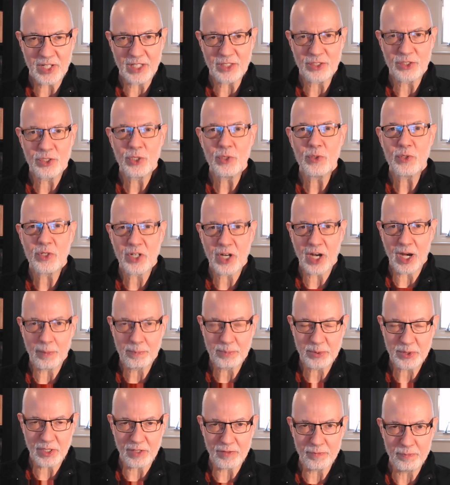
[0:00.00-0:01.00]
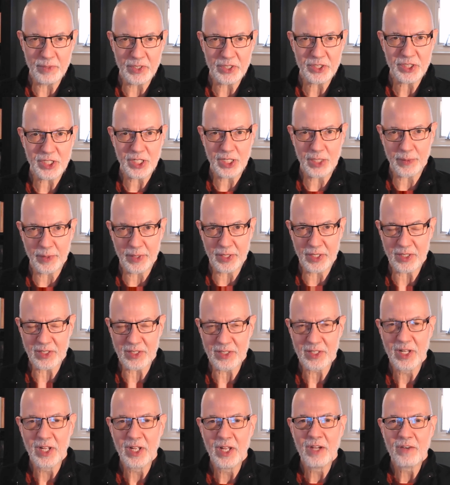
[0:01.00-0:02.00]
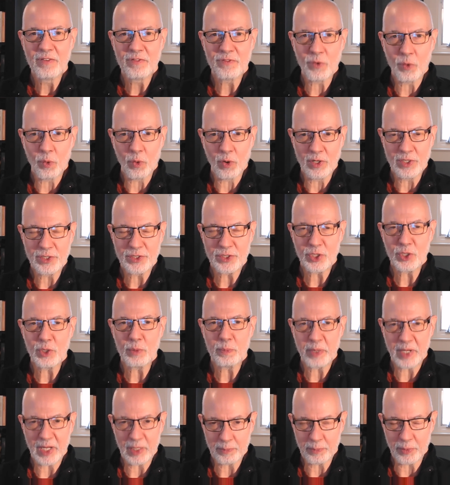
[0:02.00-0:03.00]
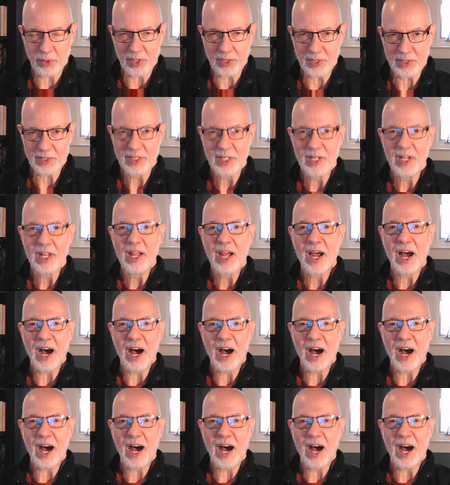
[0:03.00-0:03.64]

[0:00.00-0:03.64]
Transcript: say, 2 cups of material for 2 people,